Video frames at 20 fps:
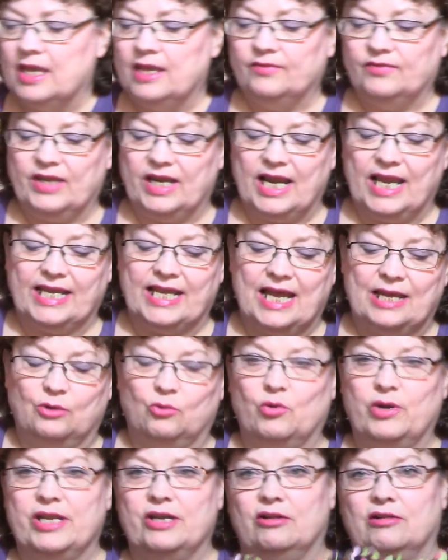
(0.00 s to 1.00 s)
Then I got a
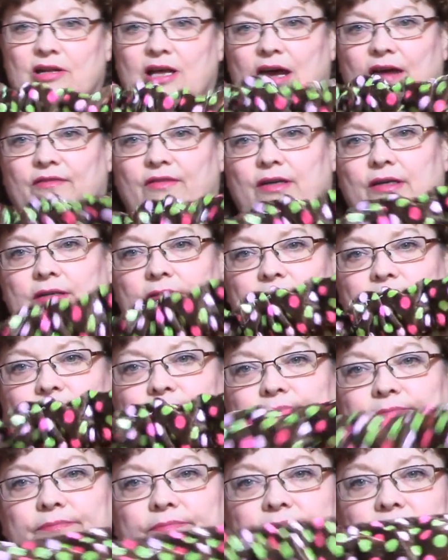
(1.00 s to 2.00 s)
wheel cover,
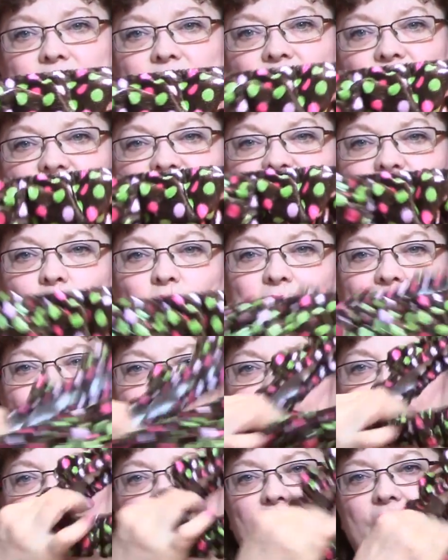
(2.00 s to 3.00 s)
just a wheel
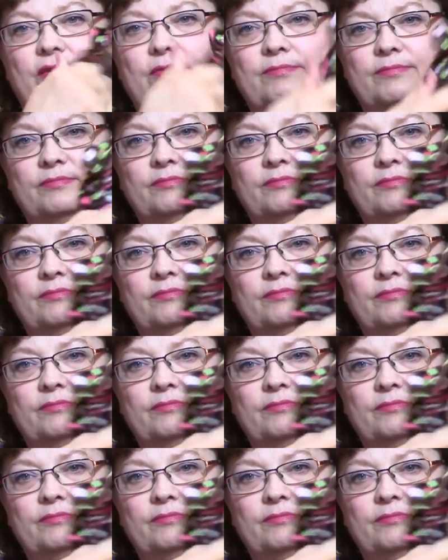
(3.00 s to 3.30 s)
cover,